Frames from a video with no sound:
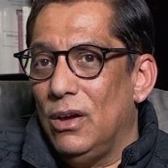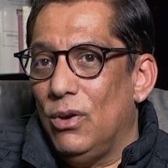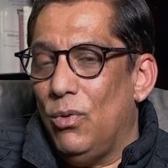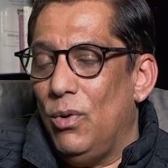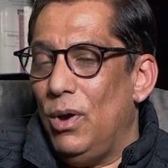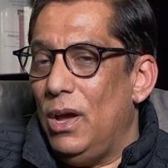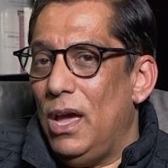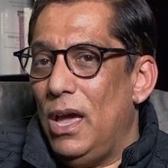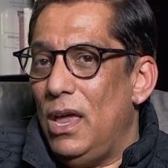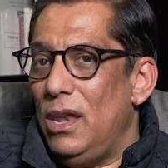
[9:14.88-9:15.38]

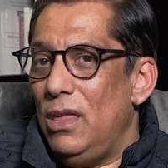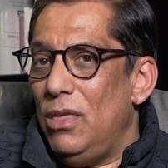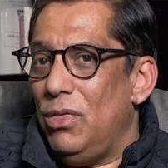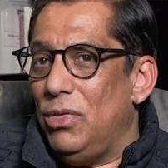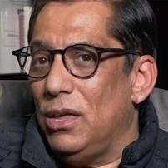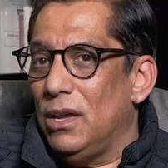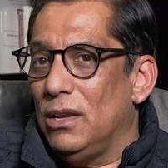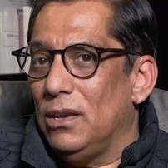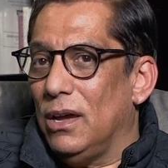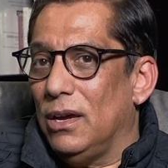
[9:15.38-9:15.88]
or
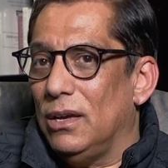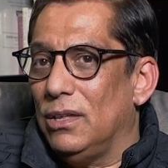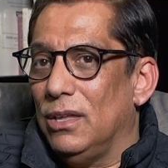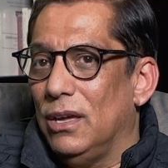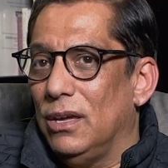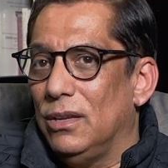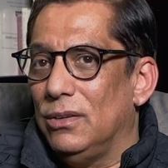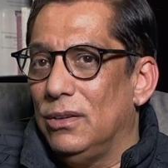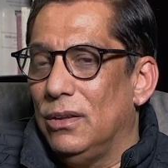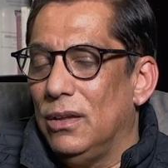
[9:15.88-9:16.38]
anything like
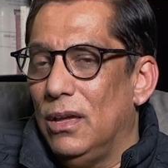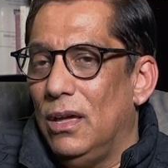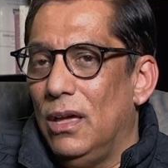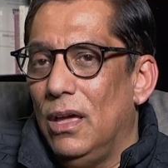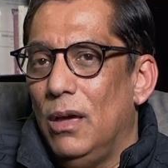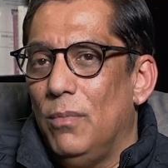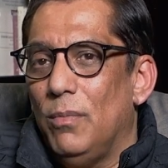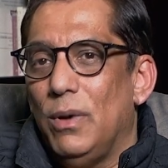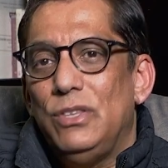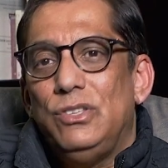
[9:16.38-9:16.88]

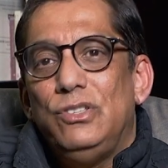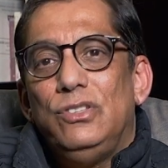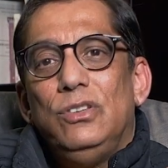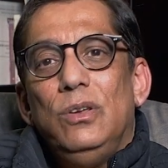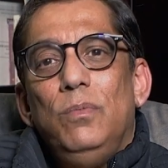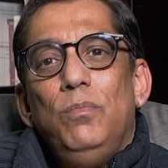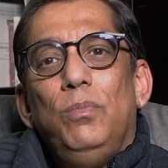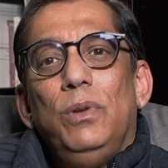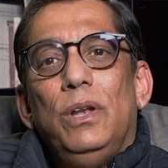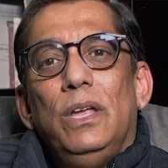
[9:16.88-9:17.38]
that, but
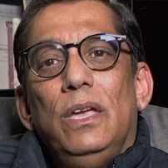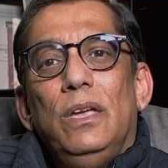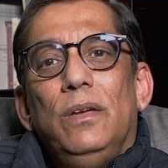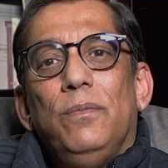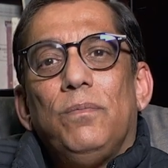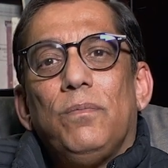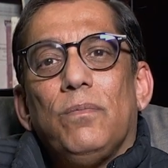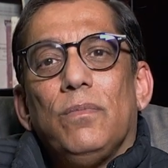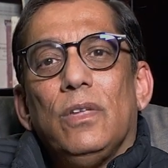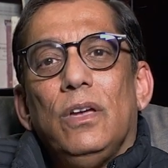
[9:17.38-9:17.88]
simply
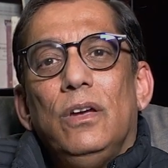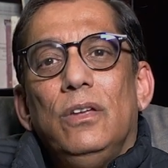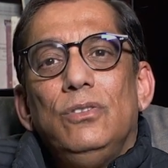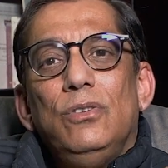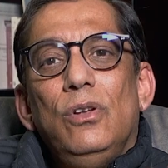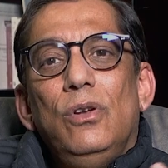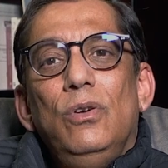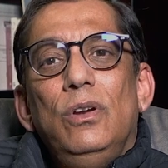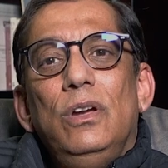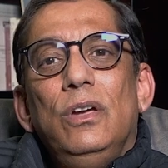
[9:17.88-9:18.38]

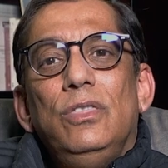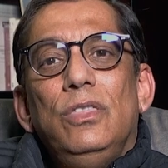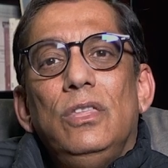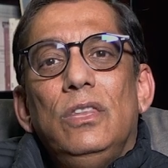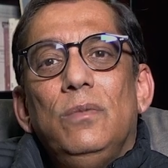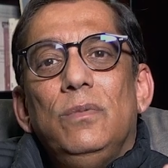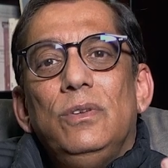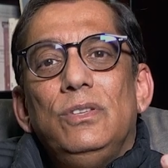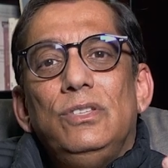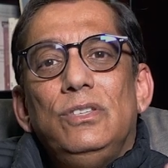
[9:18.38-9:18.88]
to look at
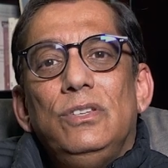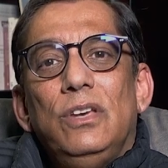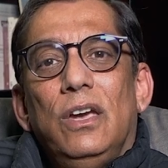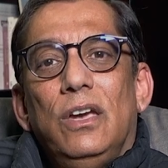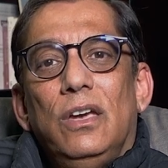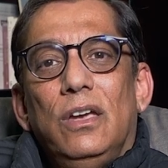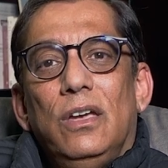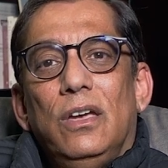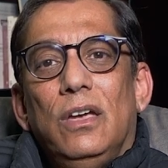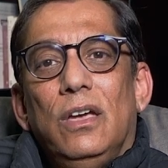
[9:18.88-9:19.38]
them and say,
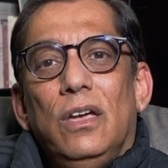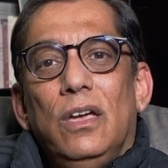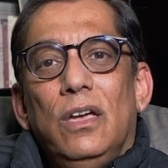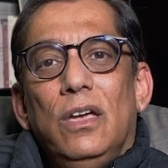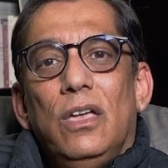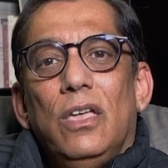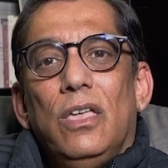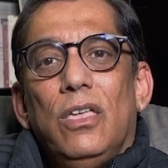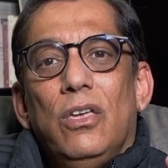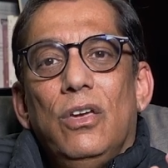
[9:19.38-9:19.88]

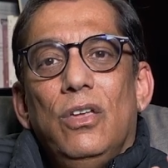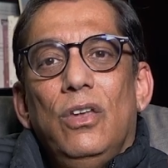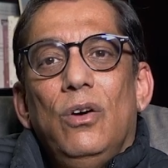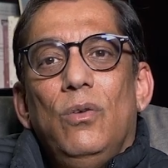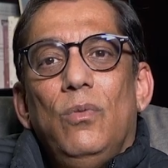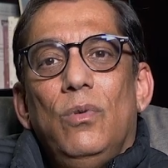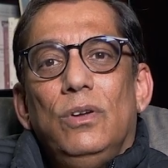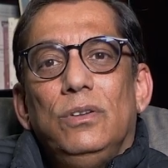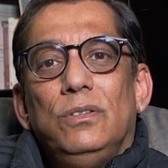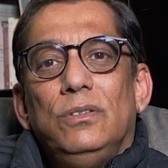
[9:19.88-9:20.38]
you know
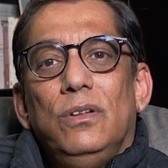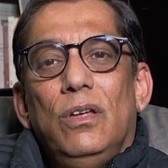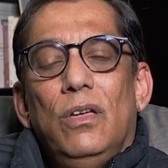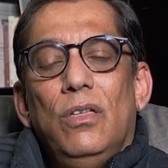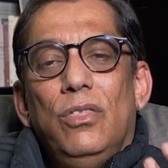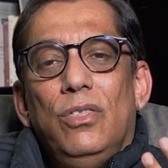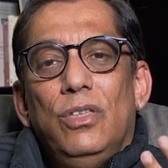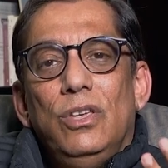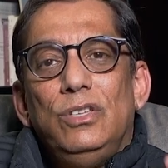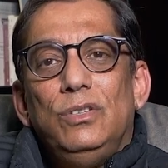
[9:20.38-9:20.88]
what,
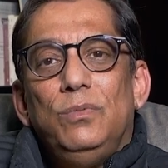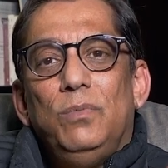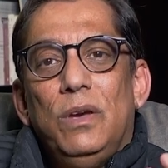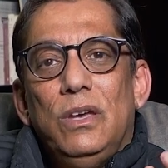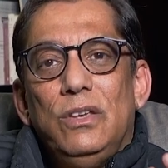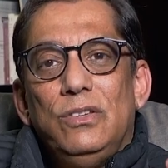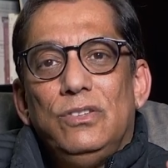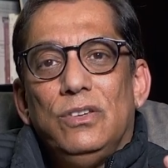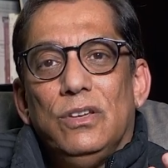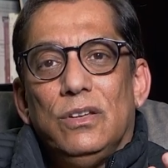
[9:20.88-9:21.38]
this
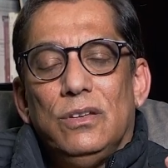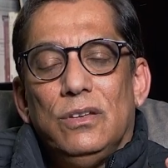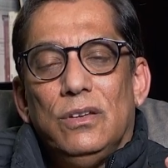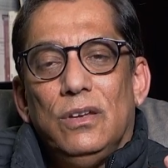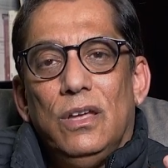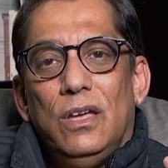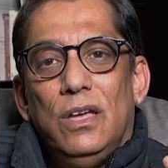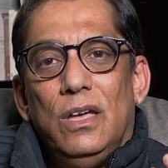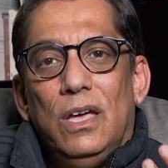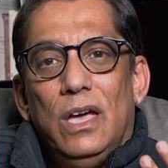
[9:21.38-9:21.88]
person
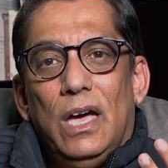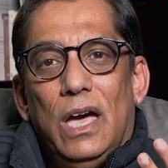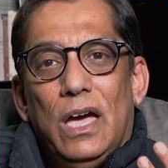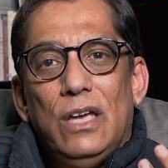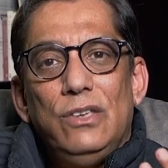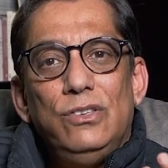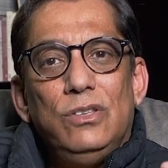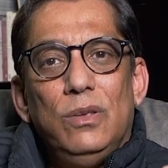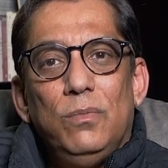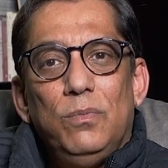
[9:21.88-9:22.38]

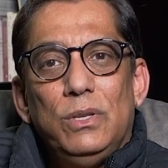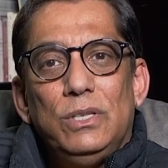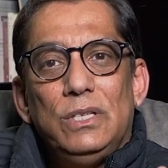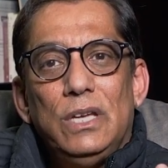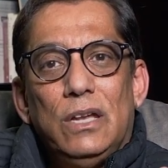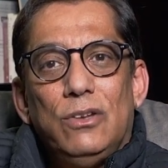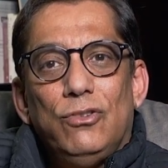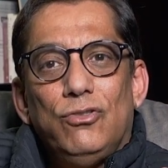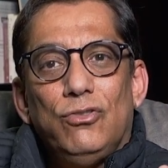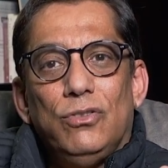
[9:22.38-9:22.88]
has the
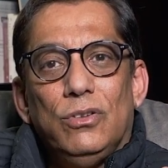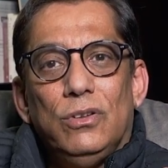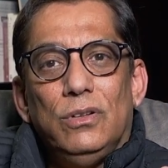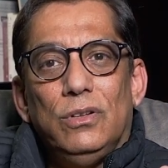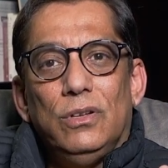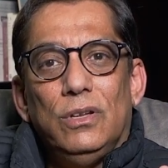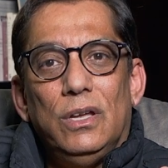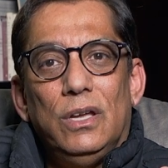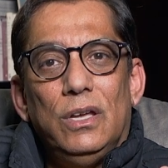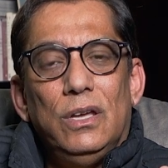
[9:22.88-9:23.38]
potential
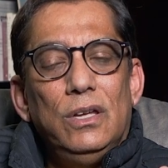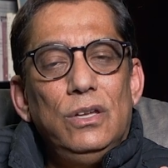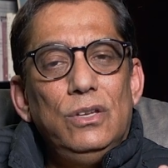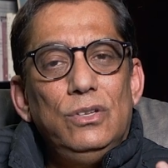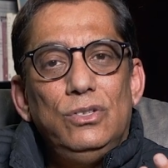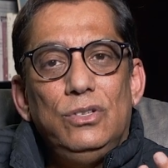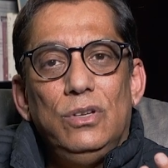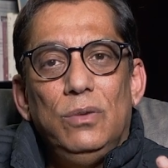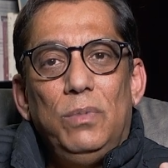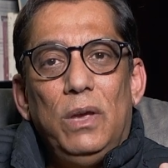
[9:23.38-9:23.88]

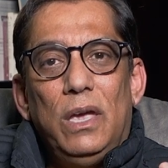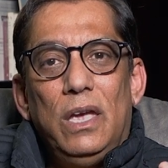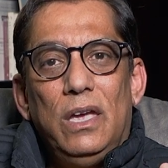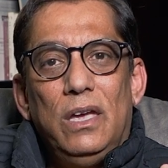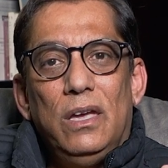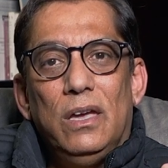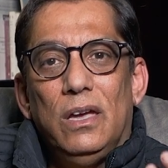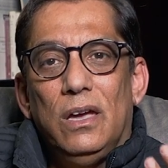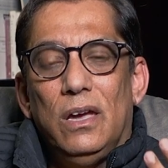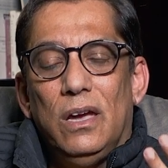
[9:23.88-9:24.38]
to be
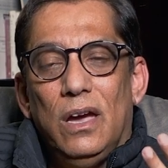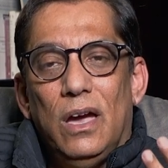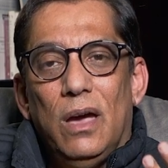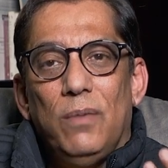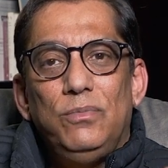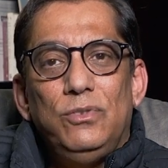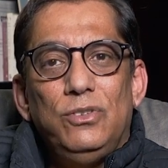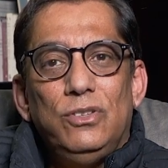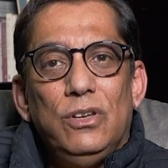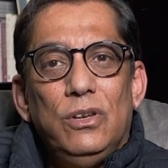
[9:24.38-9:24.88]

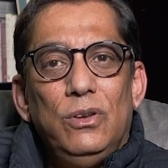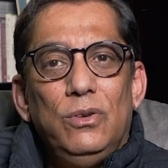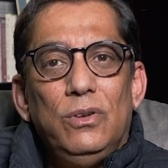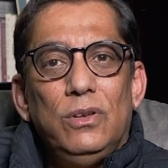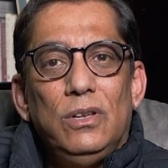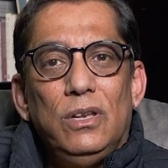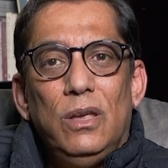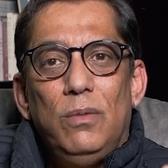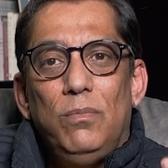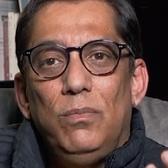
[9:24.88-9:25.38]

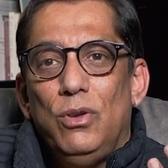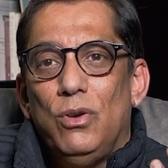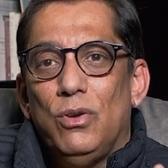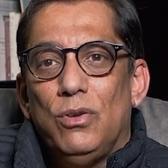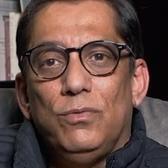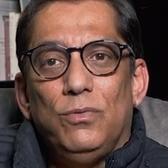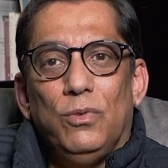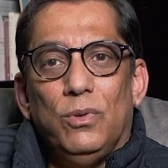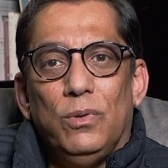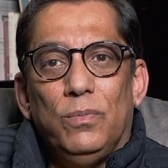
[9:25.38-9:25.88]
absolutely
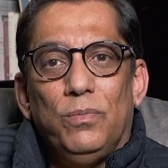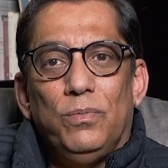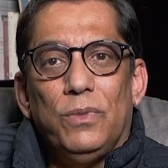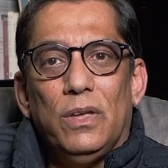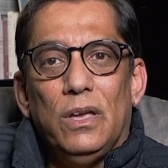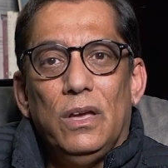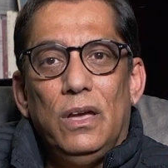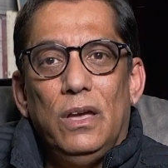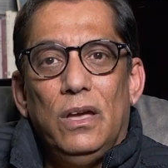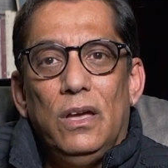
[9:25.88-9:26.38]
beautiful.
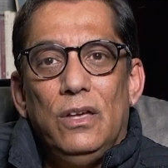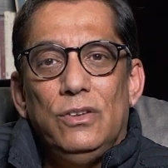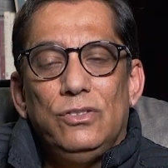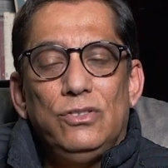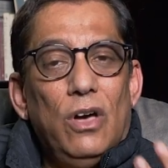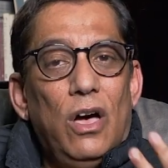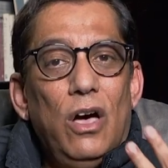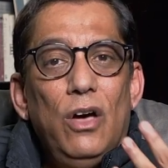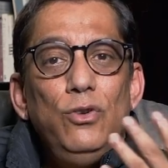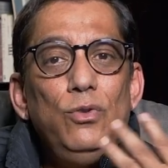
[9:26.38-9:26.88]

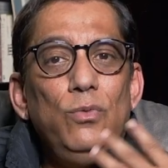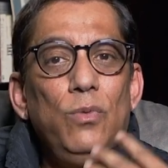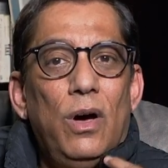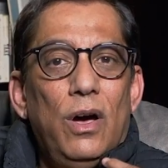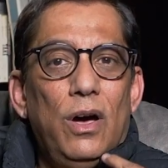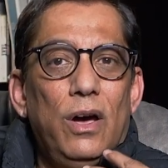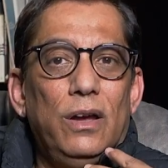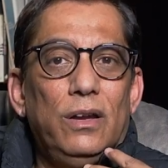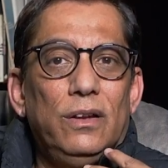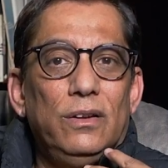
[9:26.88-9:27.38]
So, how do
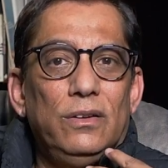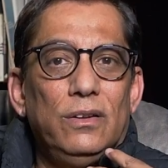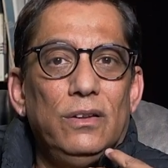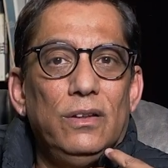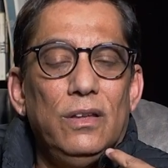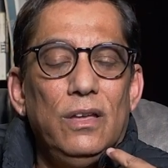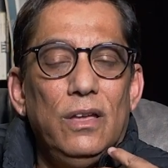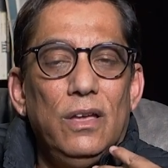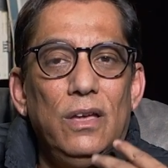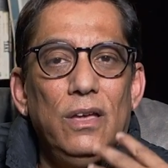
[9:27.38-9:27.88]
I
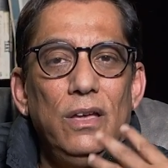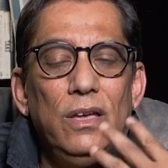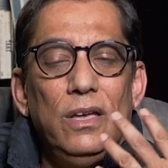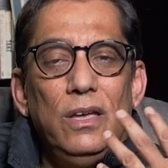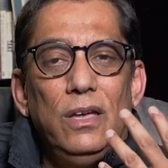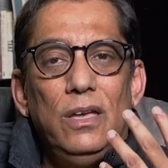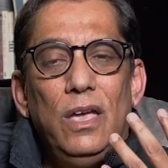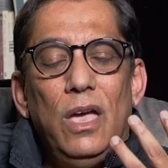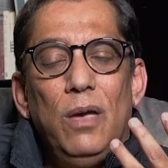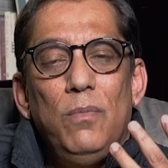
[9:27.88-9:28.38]

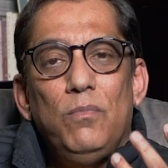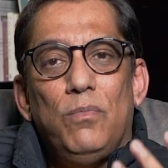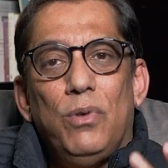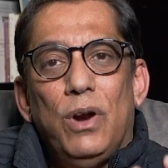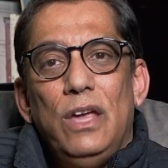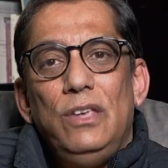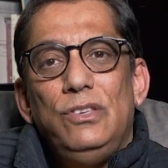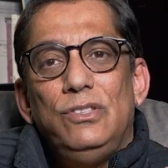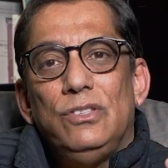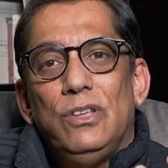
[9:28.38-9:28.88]

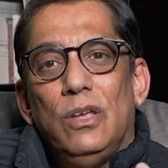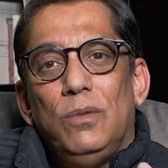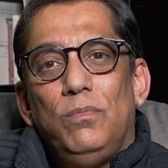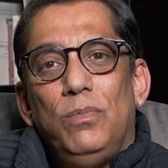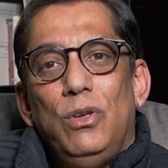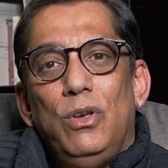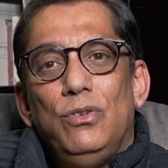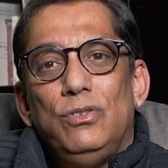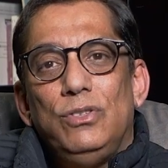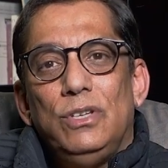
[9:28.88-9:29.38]
embrace that
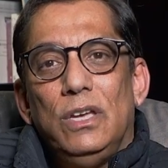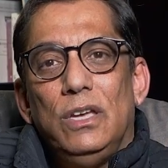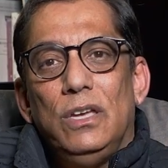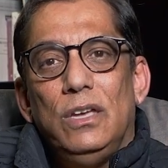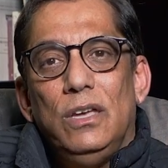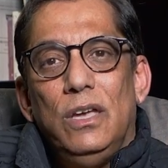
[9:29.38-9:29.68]
beauty,